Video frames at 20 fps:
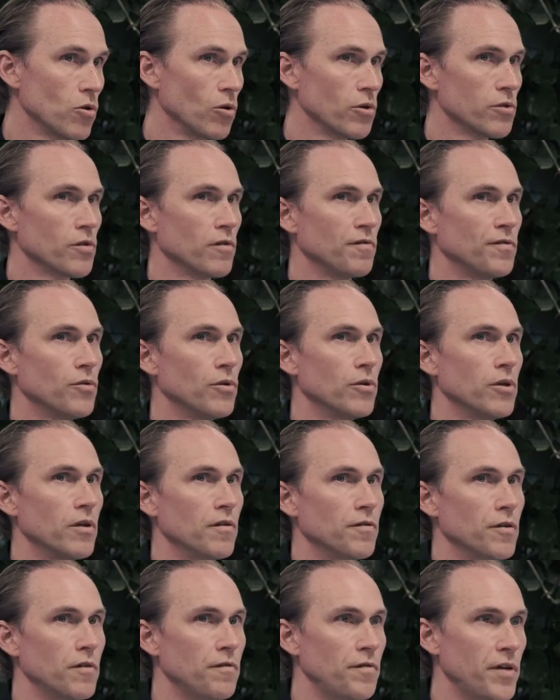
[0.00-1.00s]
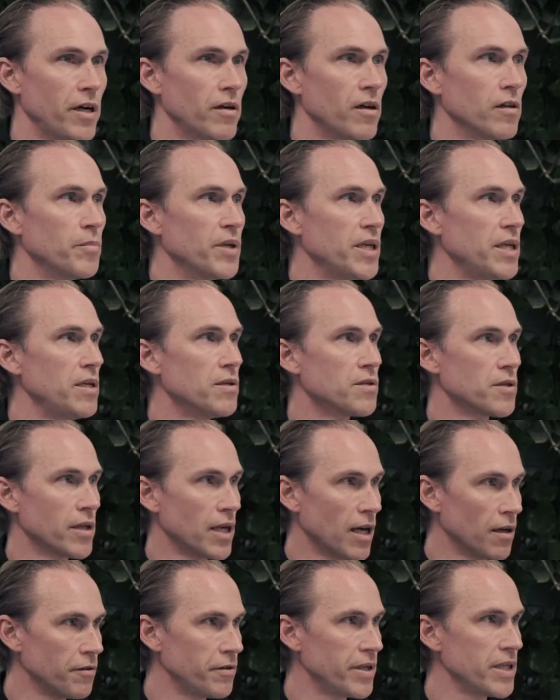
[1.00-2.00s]
also for feral bees and
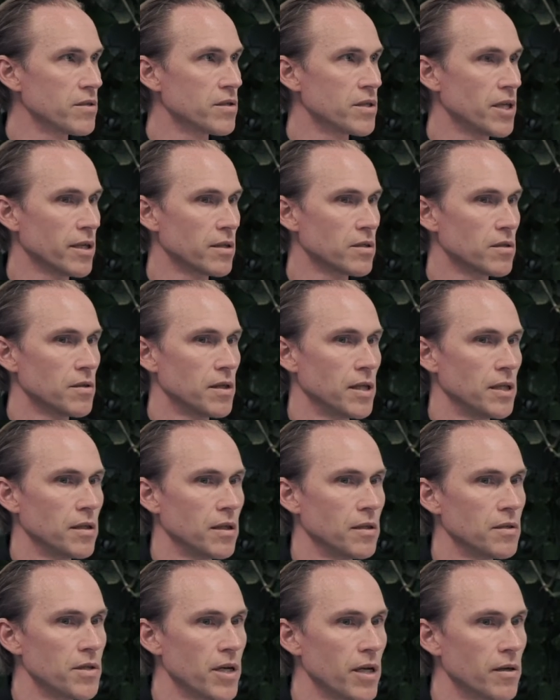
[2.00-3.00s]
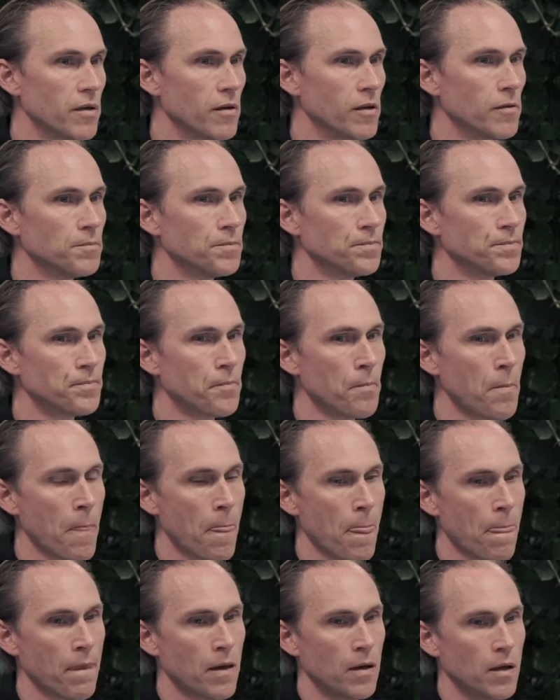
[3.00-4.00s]
other insects in general.
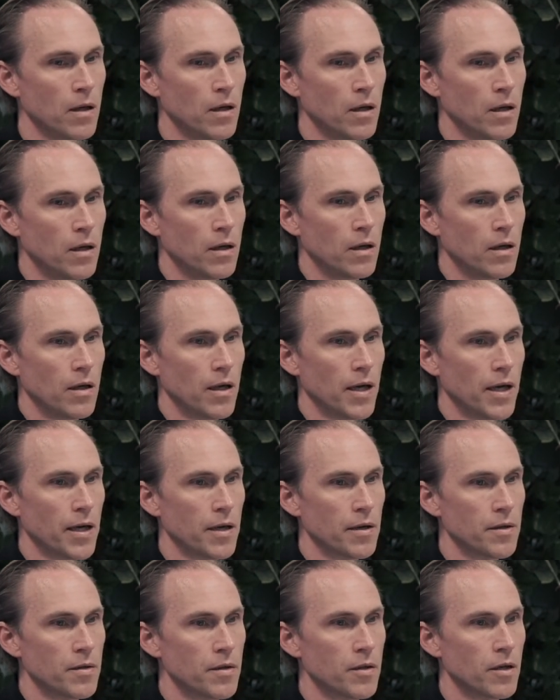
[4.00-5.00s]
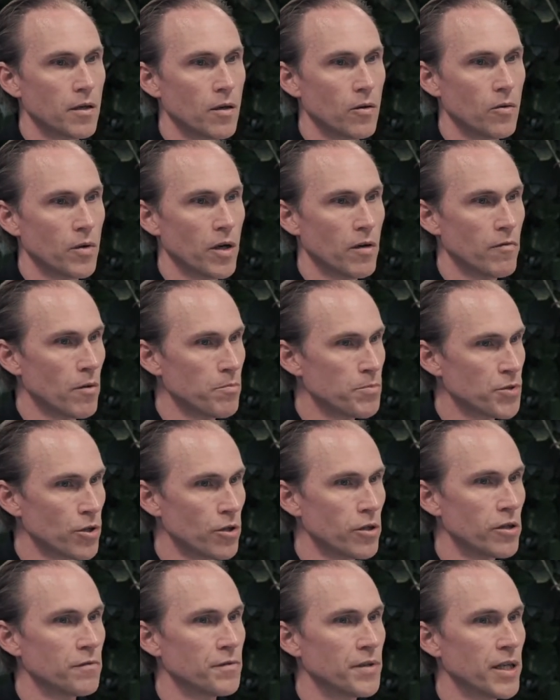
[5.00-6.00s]
And we have
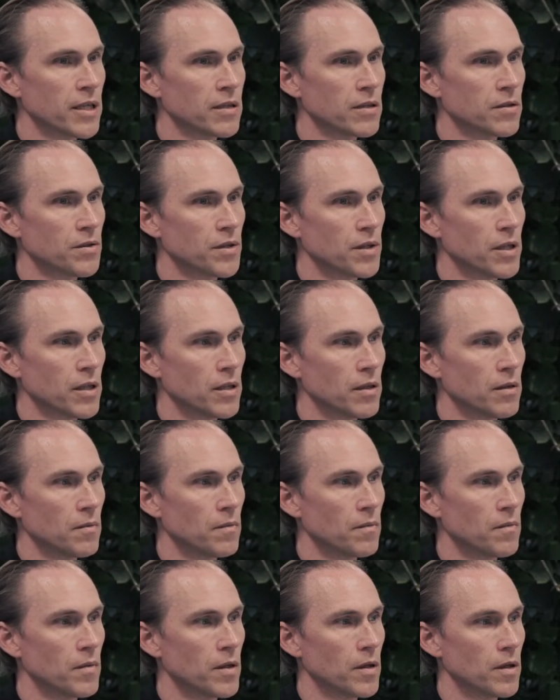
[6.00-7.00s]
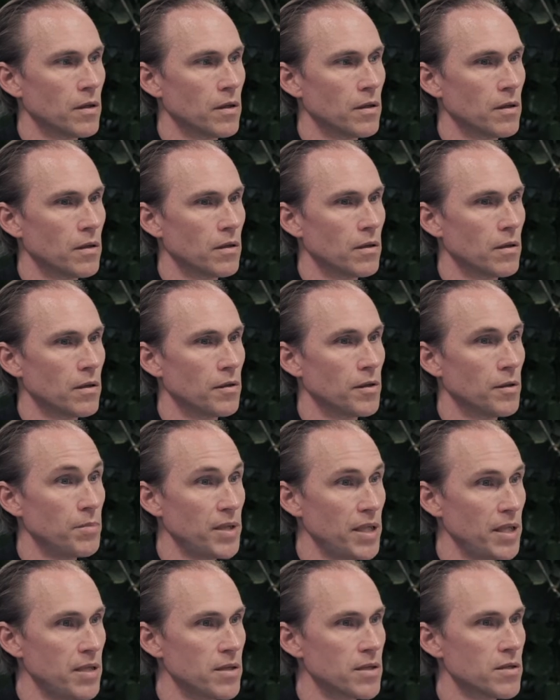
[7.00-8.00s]
observed that the
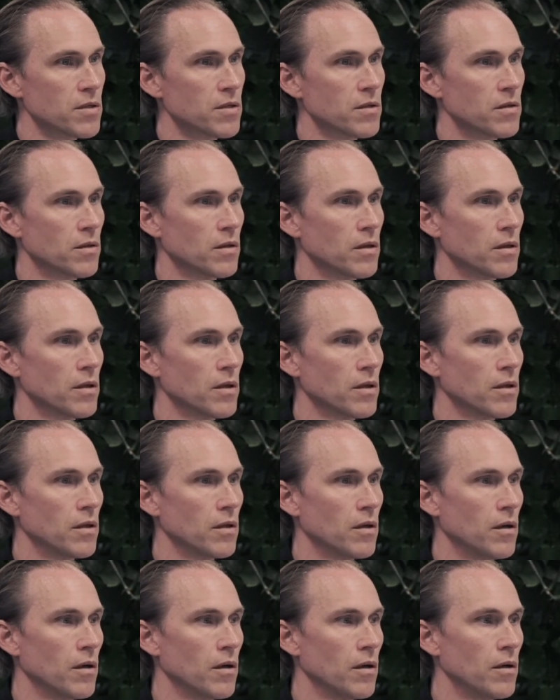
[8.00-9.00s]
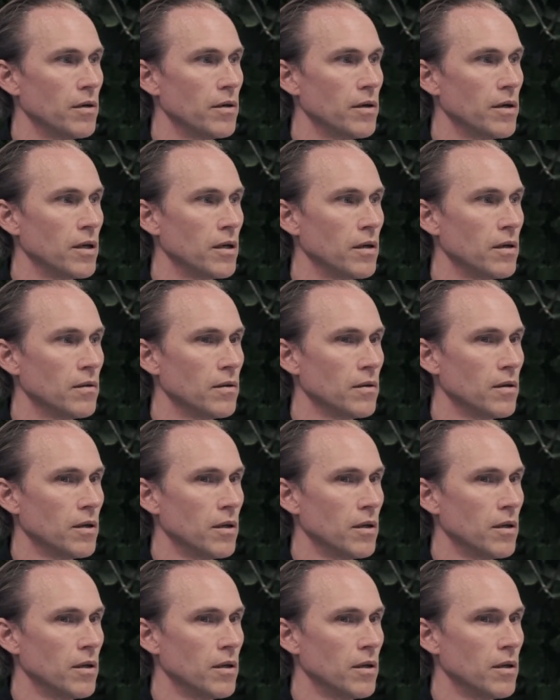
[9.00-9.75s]
bees are